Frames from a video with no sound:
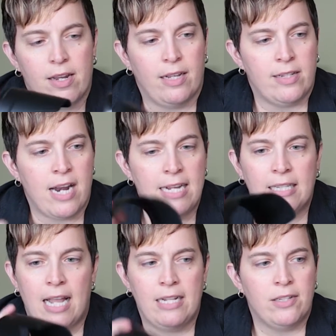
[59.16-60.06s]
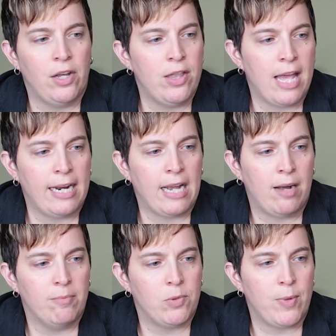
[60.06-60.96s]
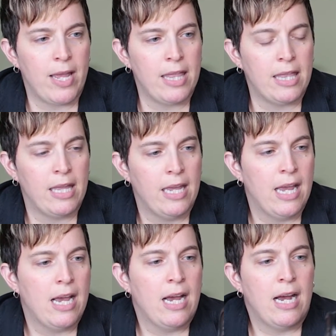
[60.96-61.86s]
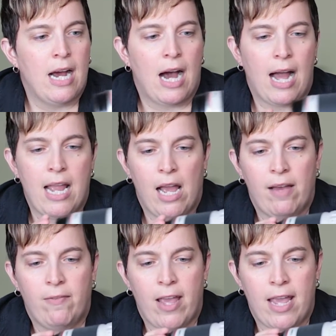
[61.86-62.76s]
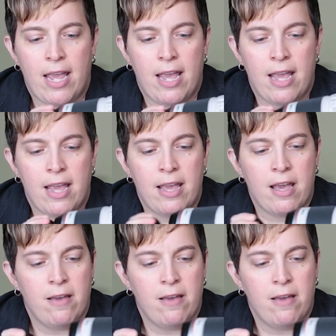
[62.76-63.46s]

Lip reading: has a nice lens hood that it comes with. I have a